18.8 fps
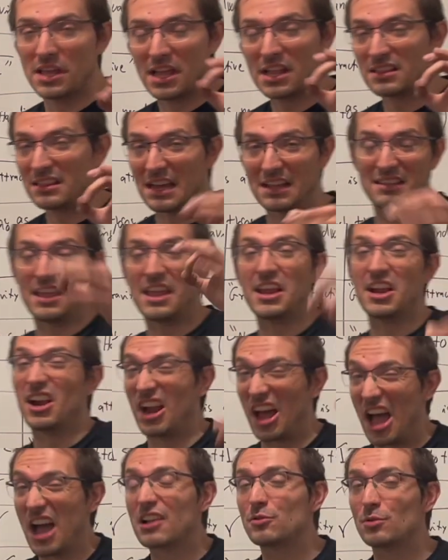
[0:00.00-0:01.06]
that they are
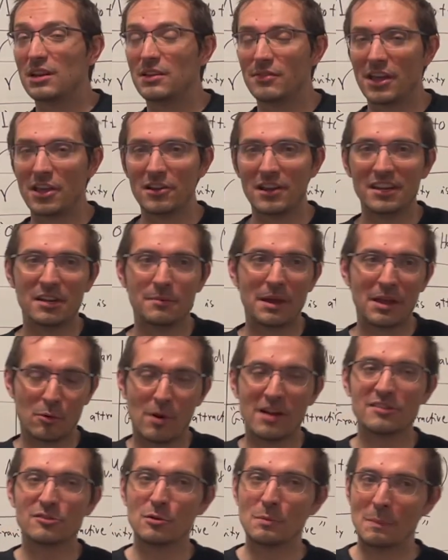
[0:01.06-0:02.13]
actually violated by
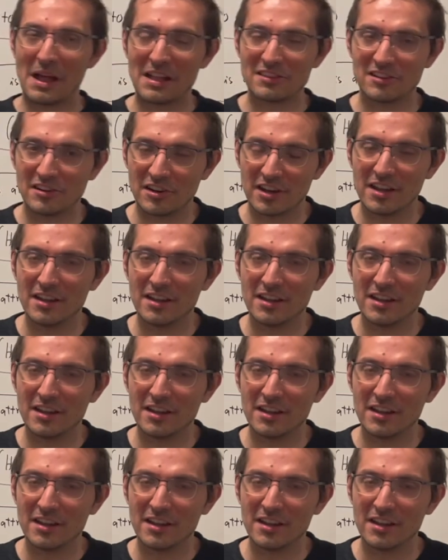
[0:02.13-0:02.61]
quantum matter.